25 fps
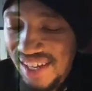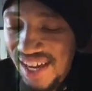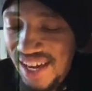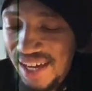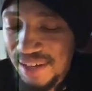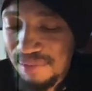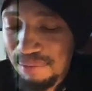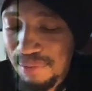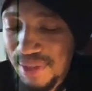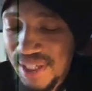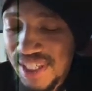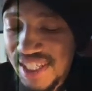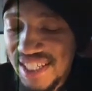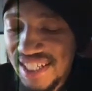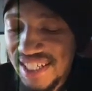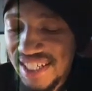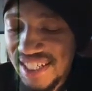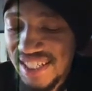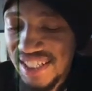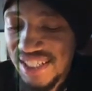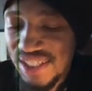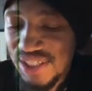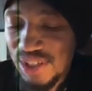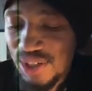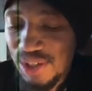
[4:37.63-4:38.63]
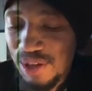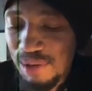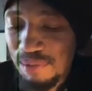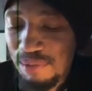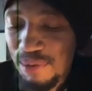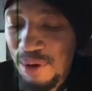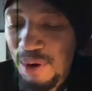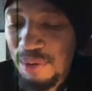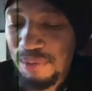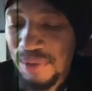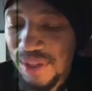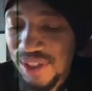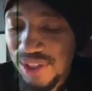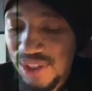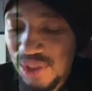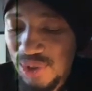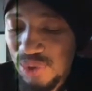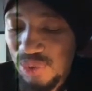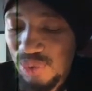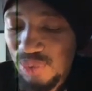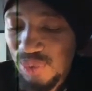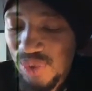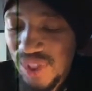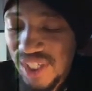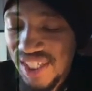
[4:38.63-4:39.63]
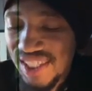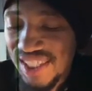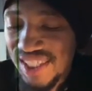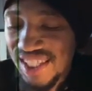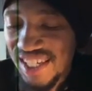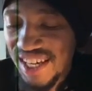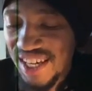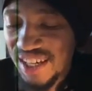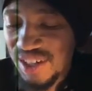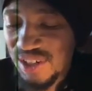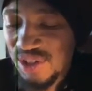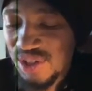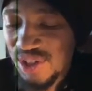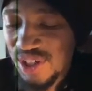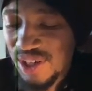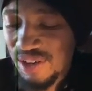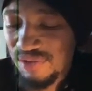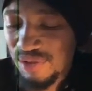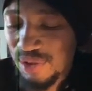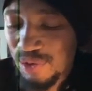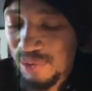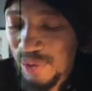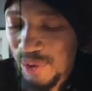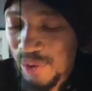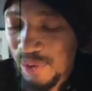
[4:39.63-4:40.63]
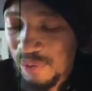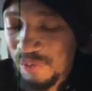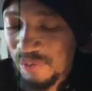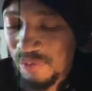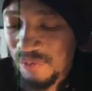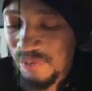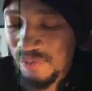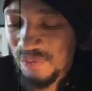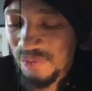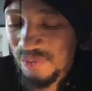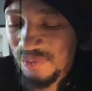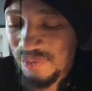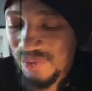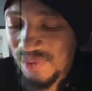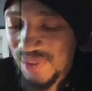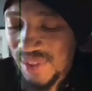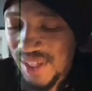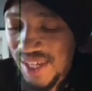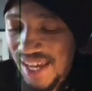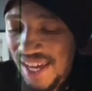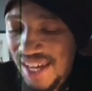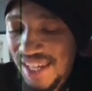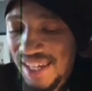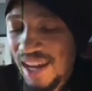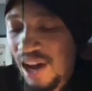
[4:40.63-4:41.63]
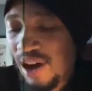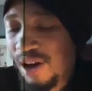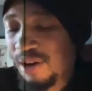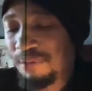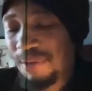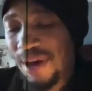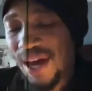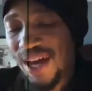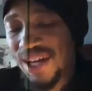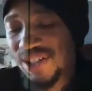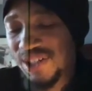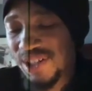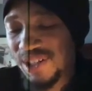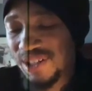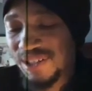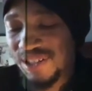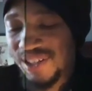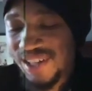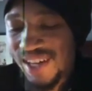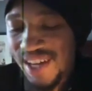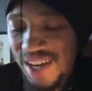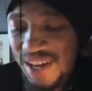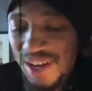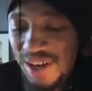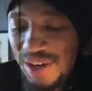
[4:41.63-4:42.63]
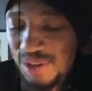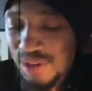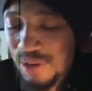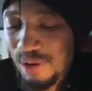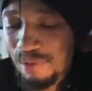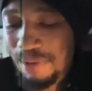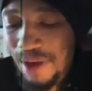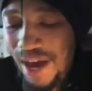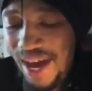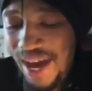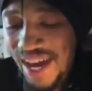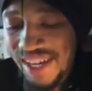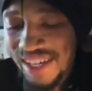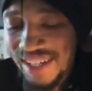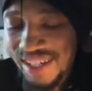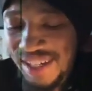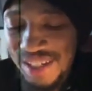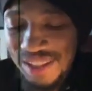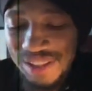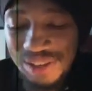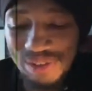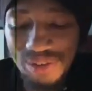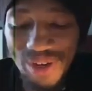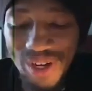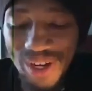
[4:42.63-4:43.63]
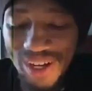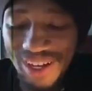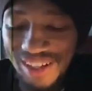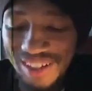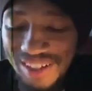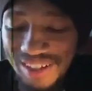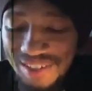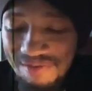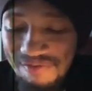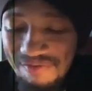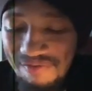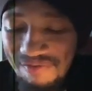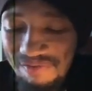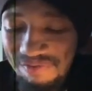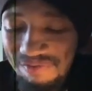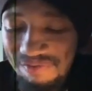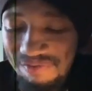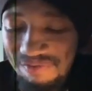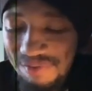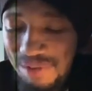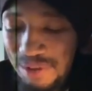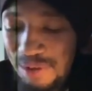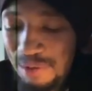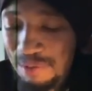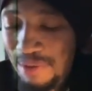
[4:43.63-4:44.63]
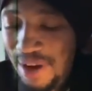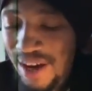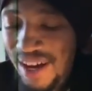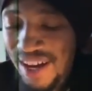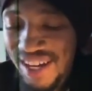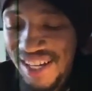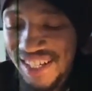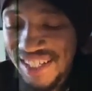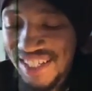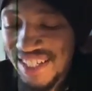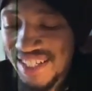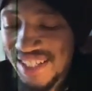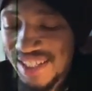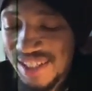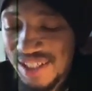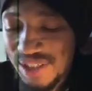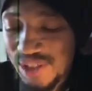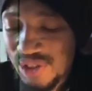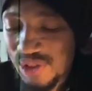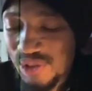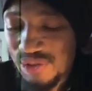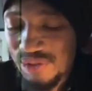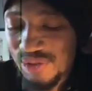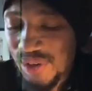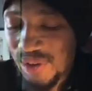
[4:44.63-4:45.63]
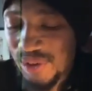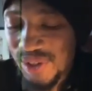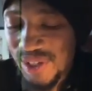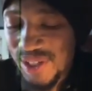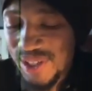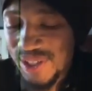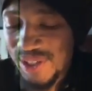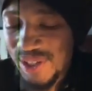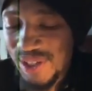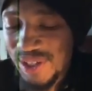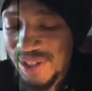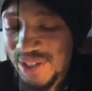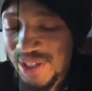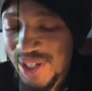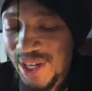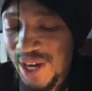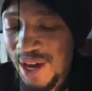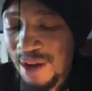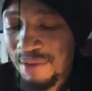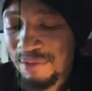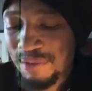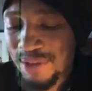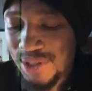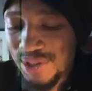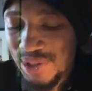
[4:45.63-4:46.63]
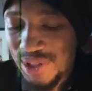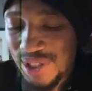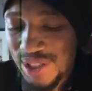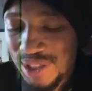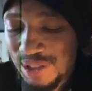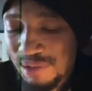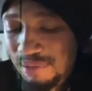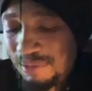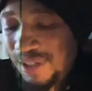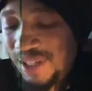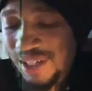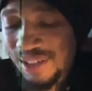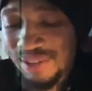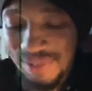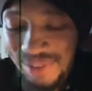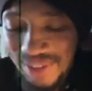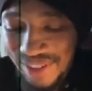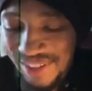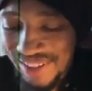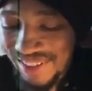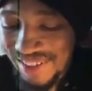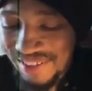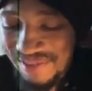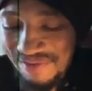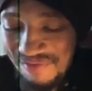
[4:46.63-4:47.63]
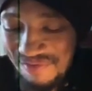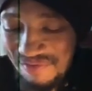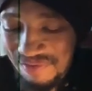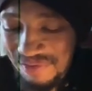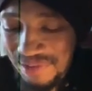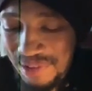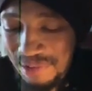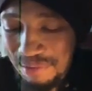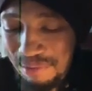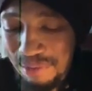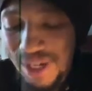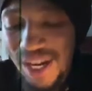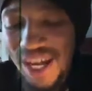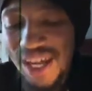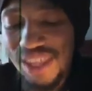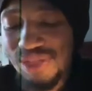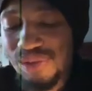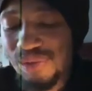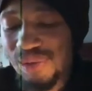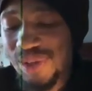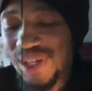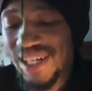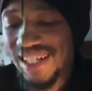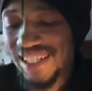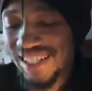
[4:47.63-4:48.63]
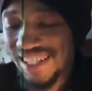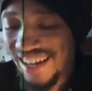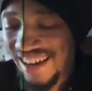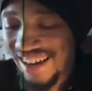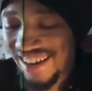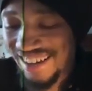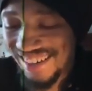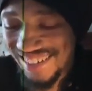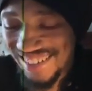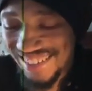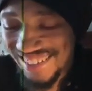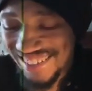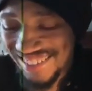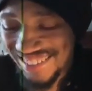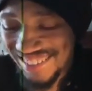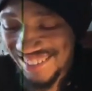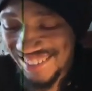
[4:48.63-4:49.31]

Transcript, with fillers: And Miss Lin took a moment to read the energy of the room. Now imagine you're back in eighth grade. Your mind isn't too focused on geometry to begin with. But at three o'clock